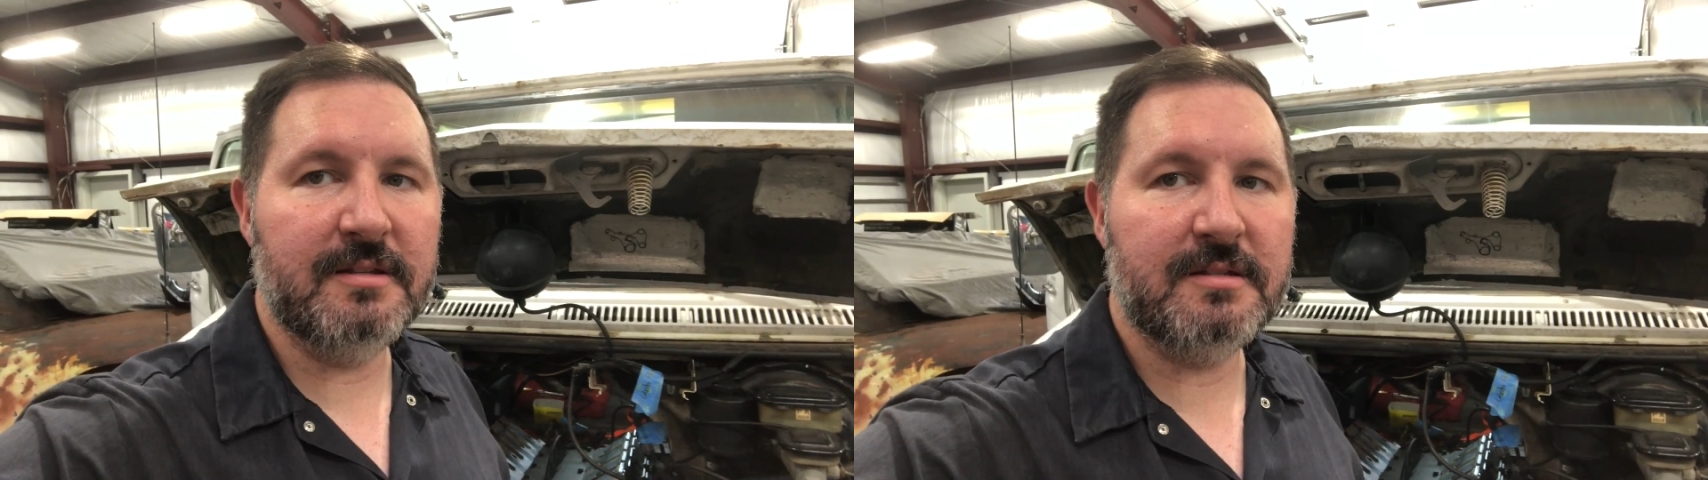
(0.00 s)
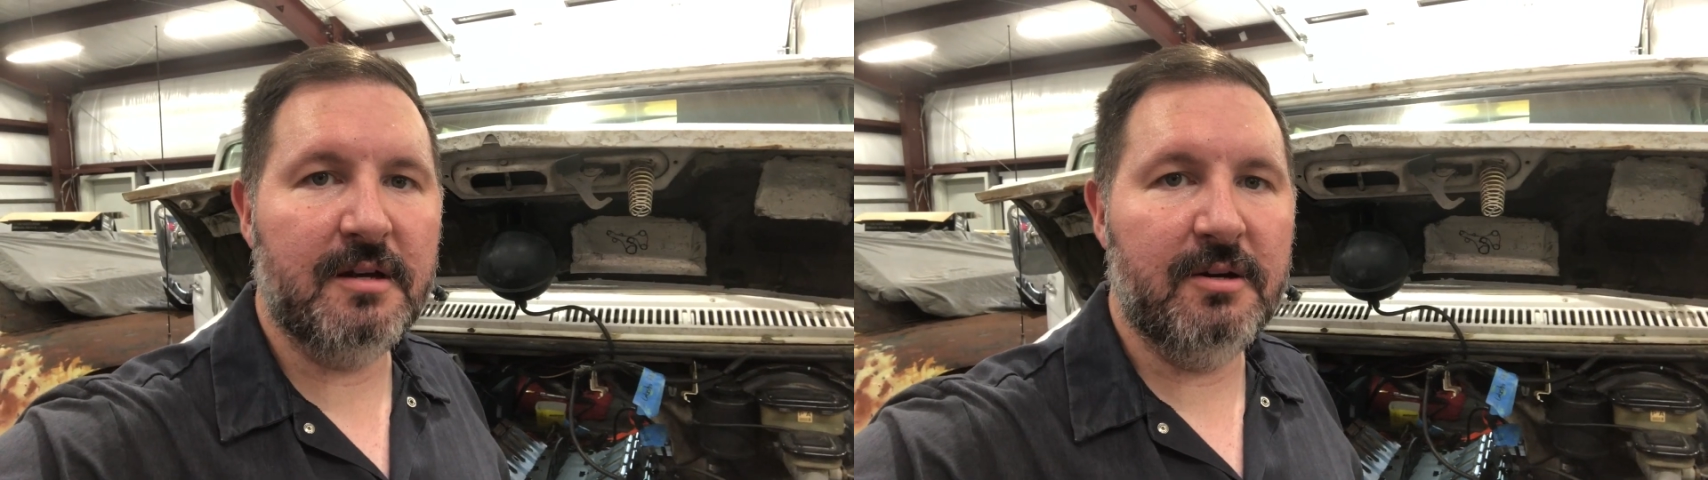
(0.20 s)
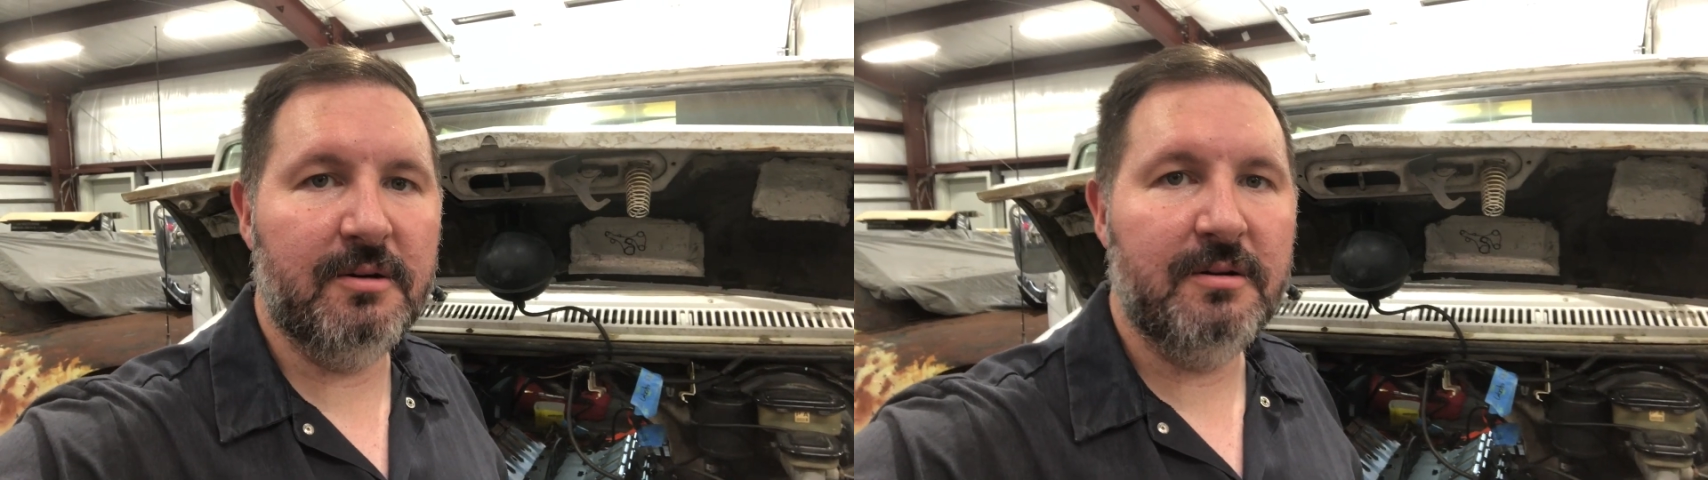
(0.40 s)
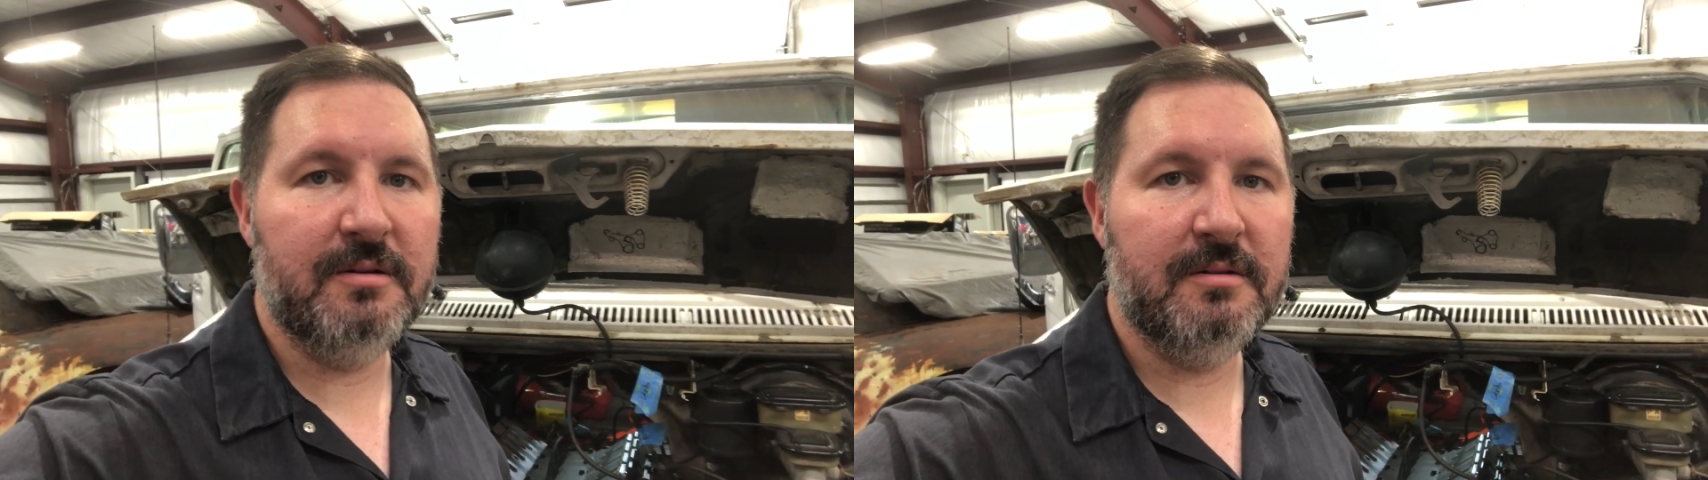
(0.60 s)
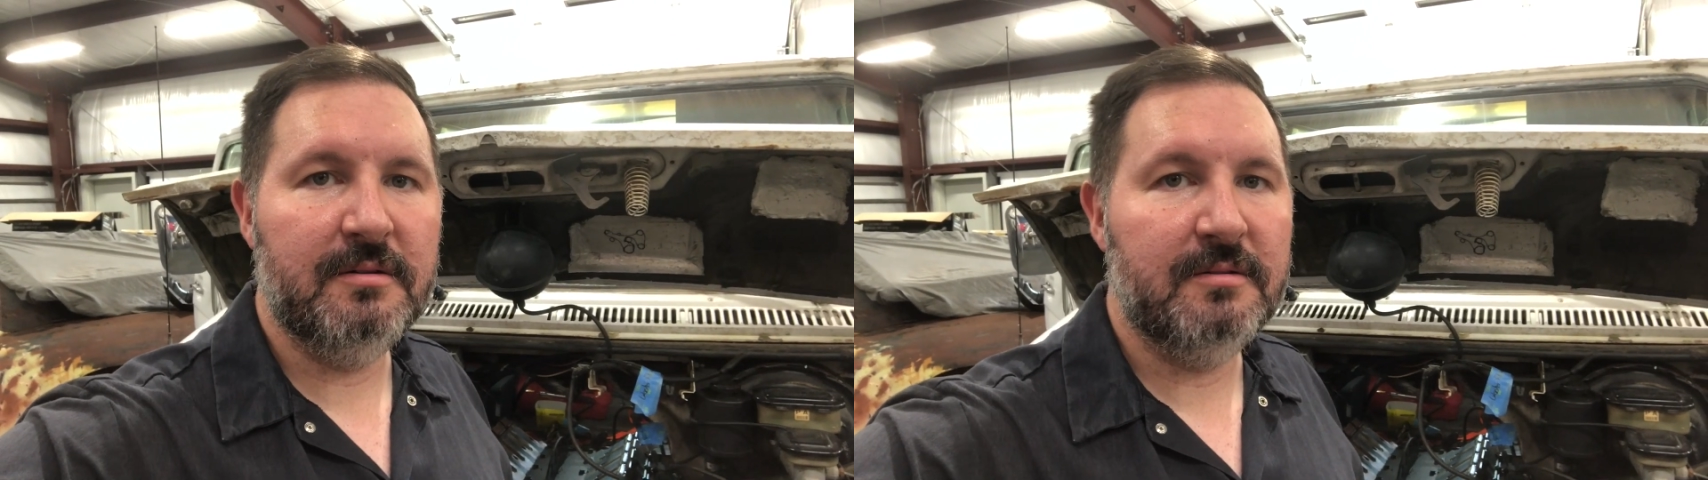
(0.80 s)
So
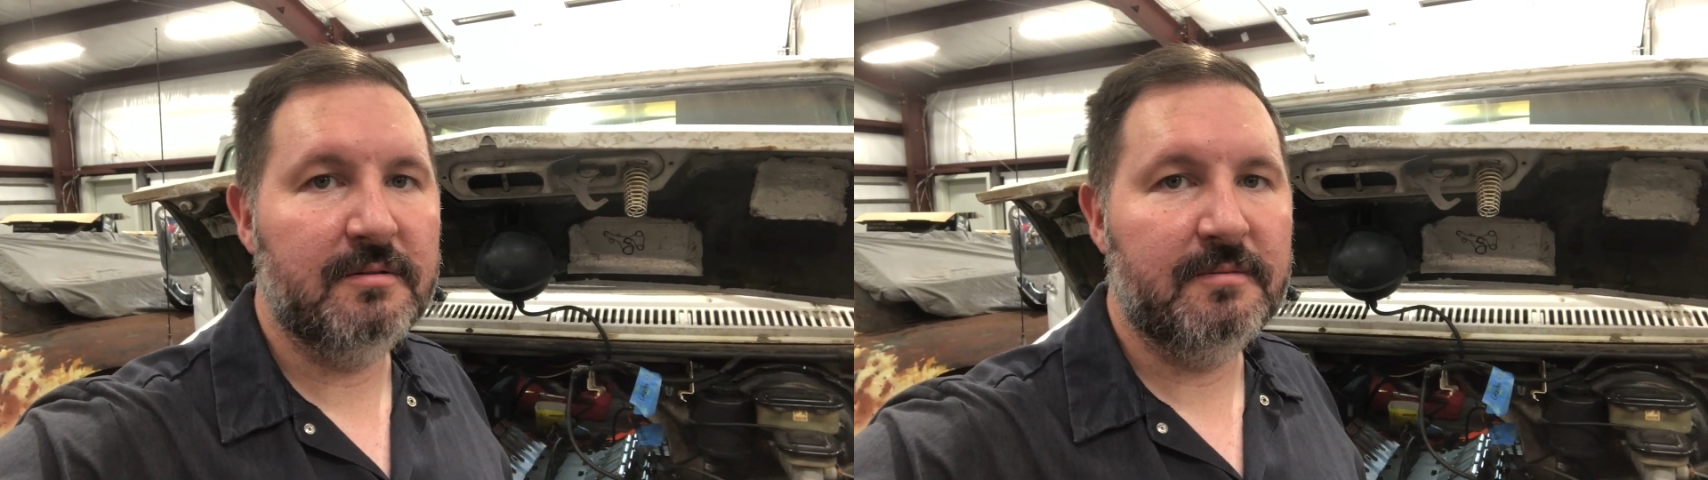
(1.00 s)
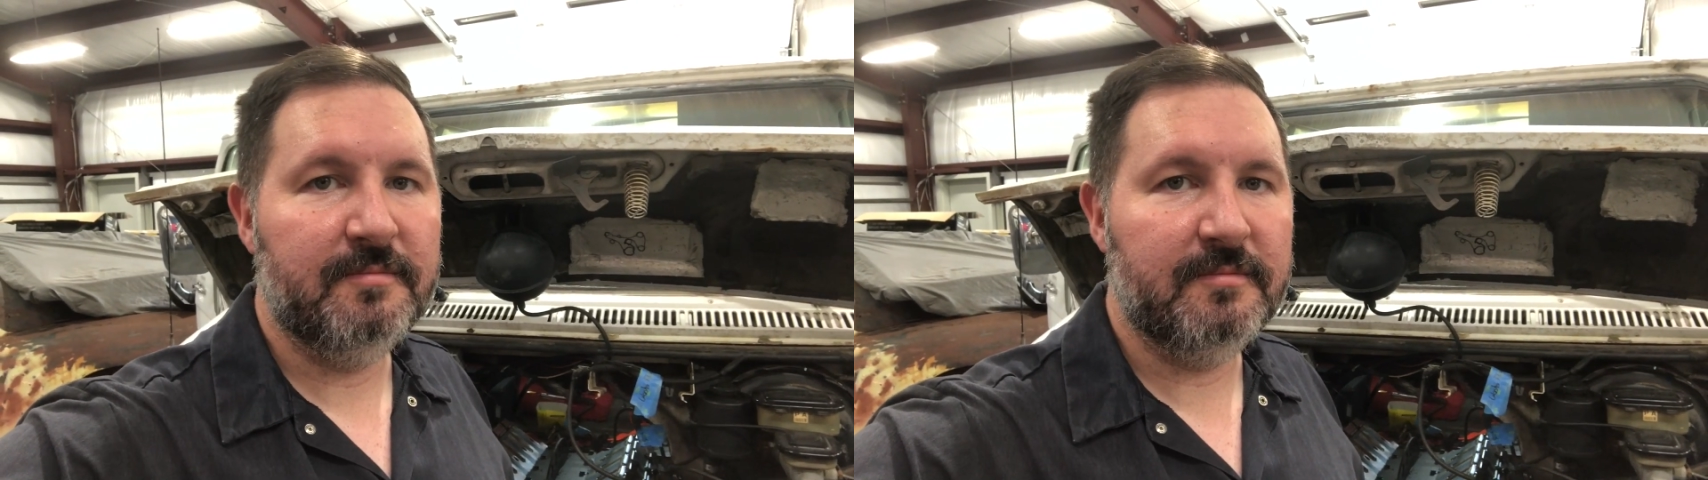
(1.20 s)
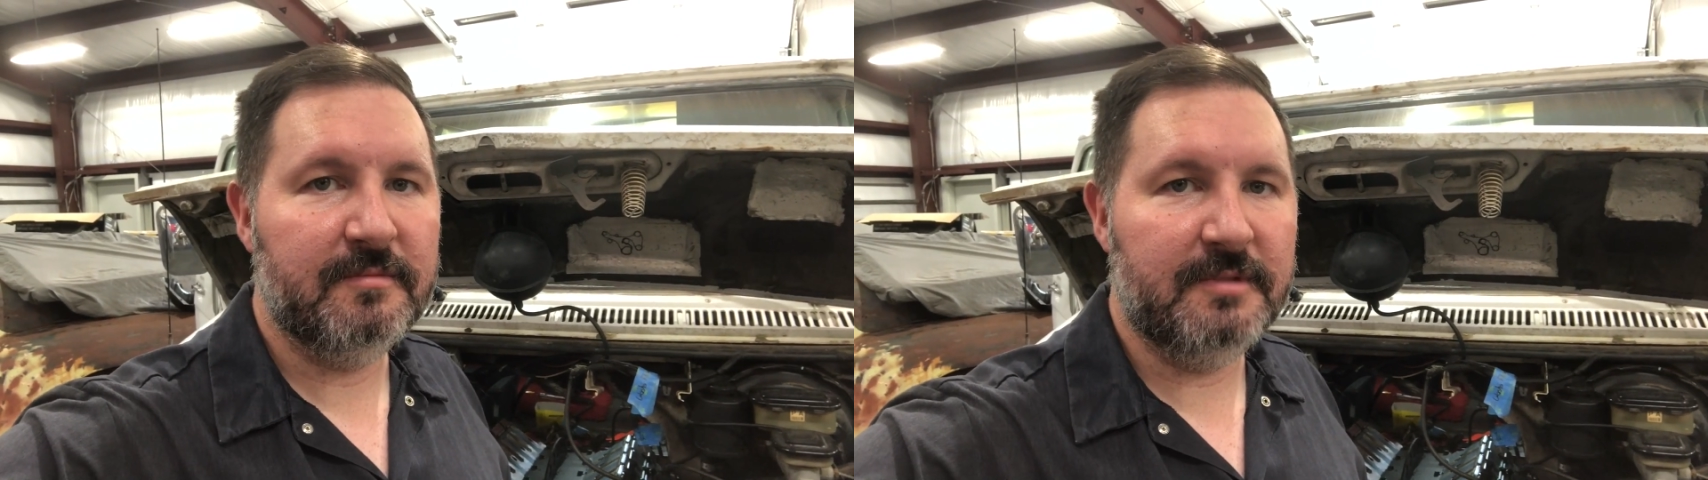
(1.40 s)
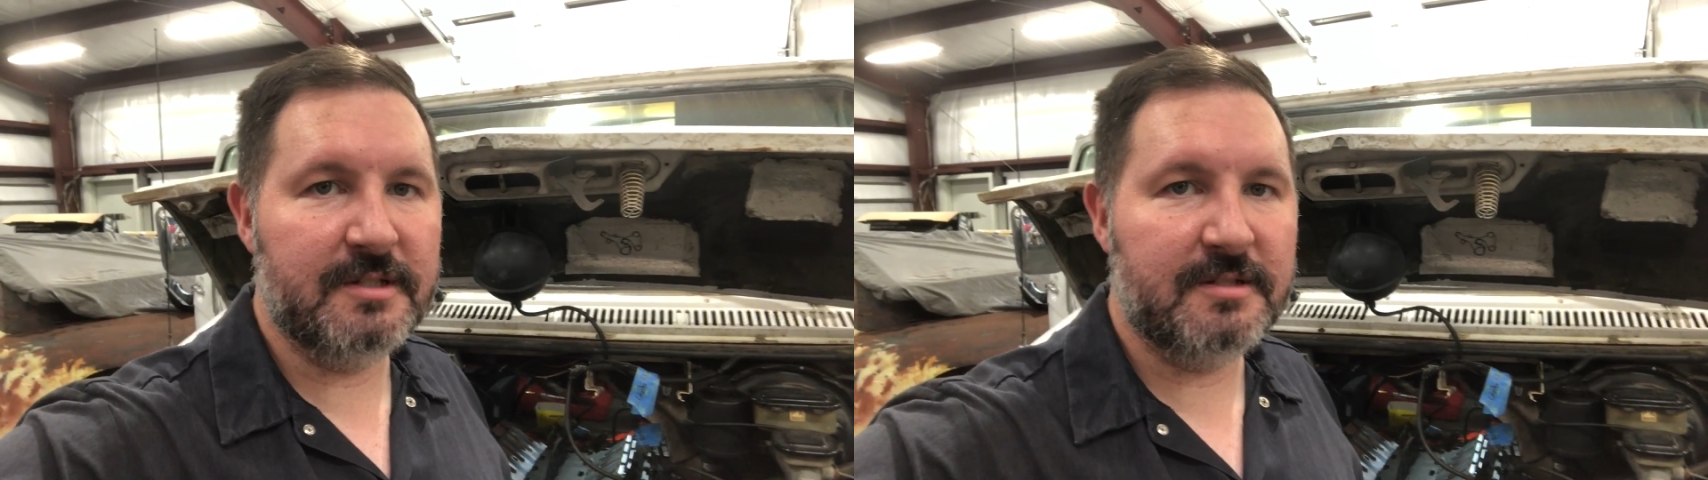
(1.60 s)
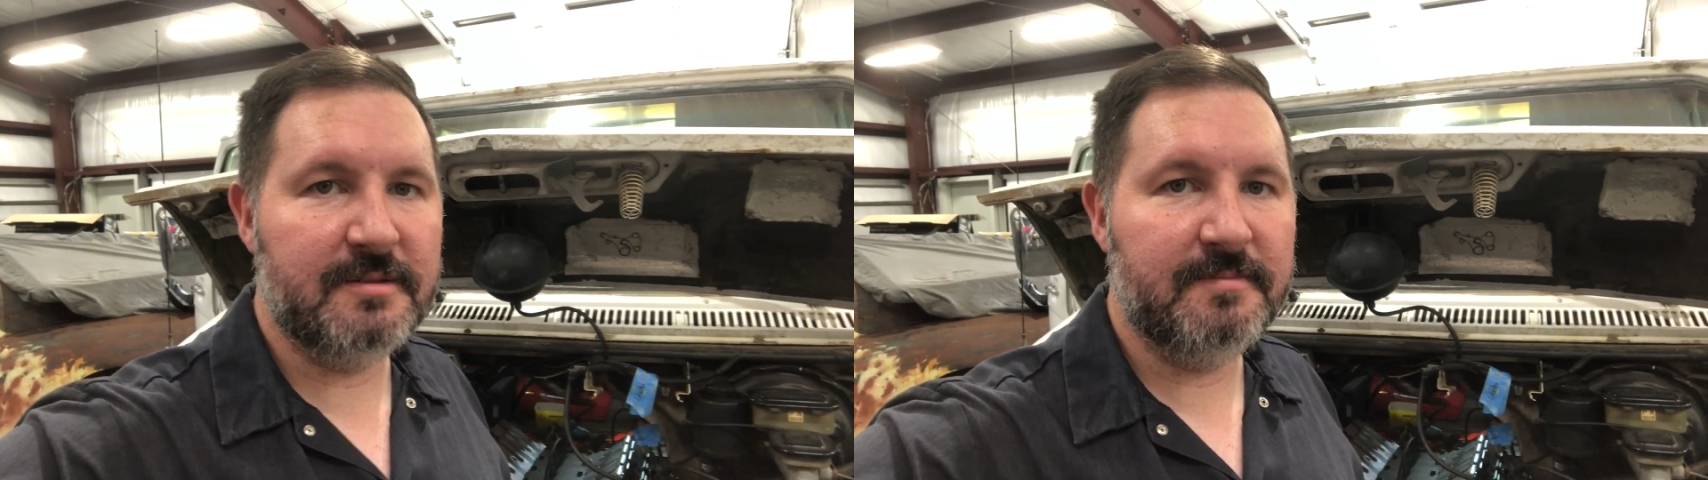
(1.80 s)
let's